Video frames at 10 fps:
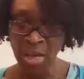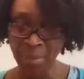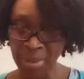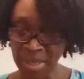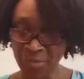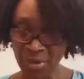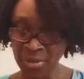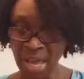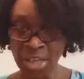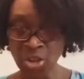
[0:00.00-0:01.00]
am
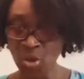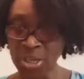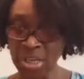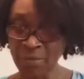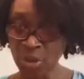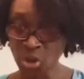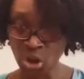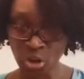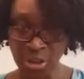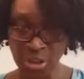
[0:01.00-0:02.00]
given, and you given, the
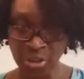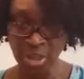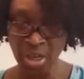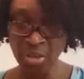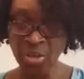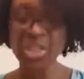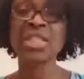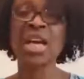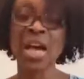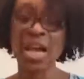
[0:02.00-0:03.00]
choices to
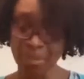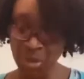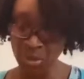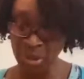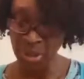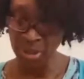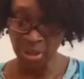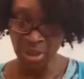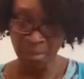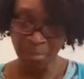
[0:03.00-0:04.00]
decide
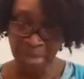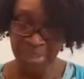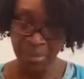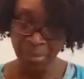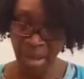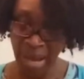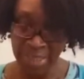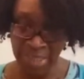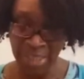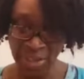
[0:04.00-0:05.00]
between meeting my
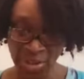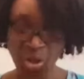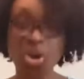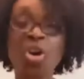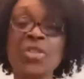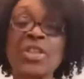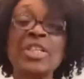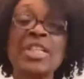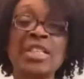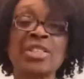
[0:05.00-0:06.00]
needs or the
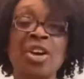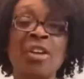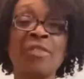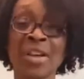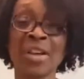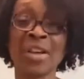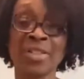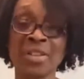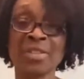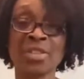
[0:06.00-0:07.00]
needs of
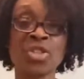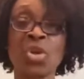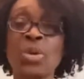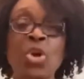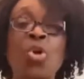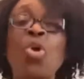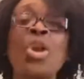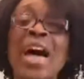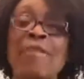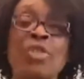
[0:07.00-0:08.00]
others. You know, we all
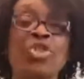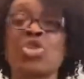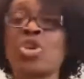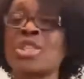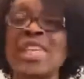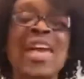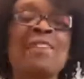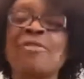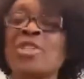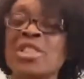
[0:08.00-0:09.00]
have those choices
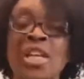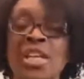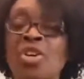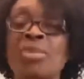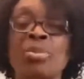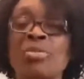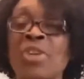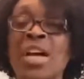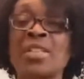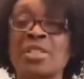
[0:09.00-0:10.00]
every day. God
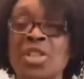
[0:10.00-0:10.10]
provides